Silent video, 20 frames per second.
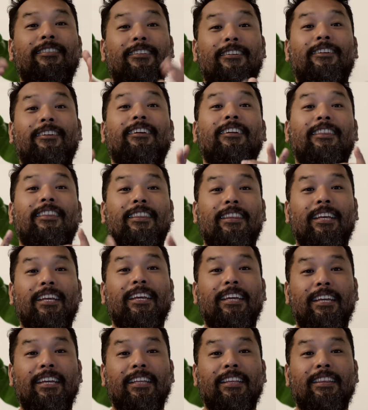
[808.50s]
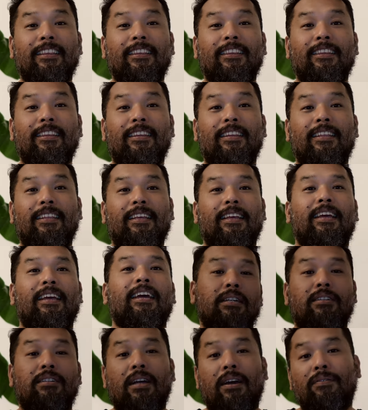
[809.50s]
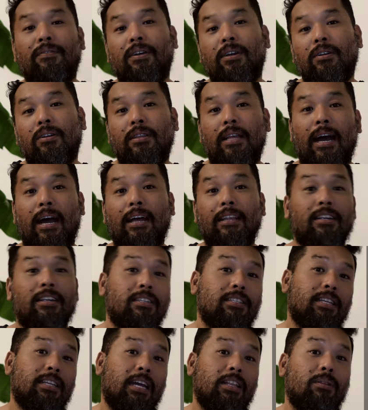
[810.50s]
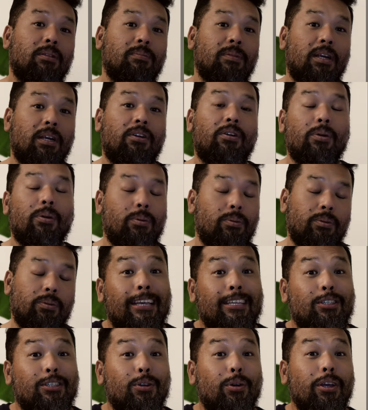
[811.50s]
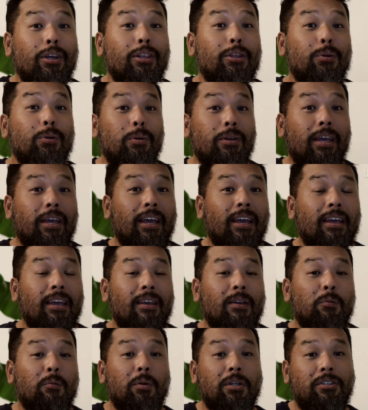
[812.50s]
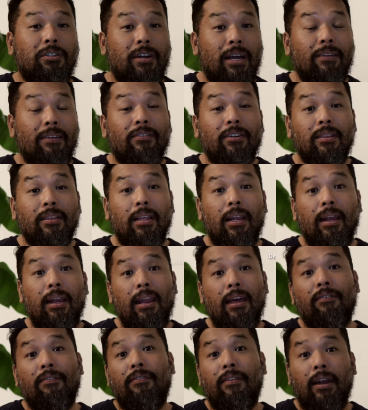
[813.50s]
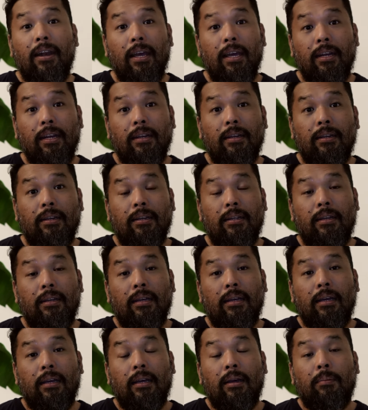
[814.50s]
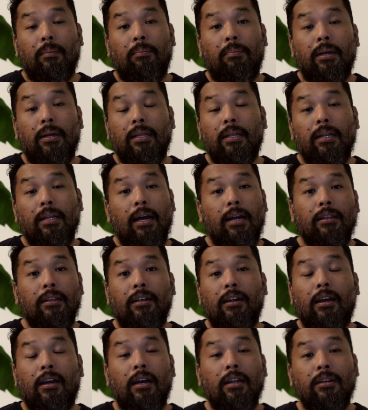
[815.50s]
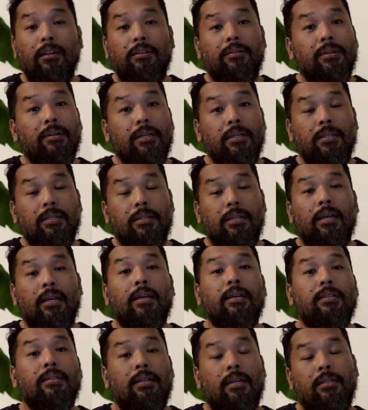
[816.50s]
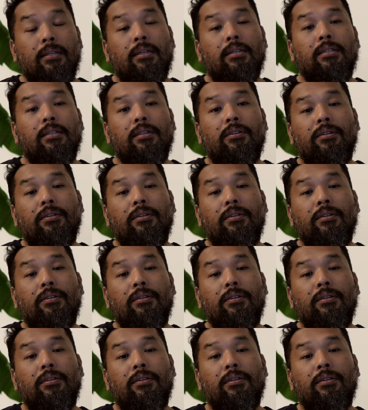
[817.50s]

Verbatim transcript: thirteen, driving on the other side of the road. So in U K, we drive on the left lane, but in other countries such as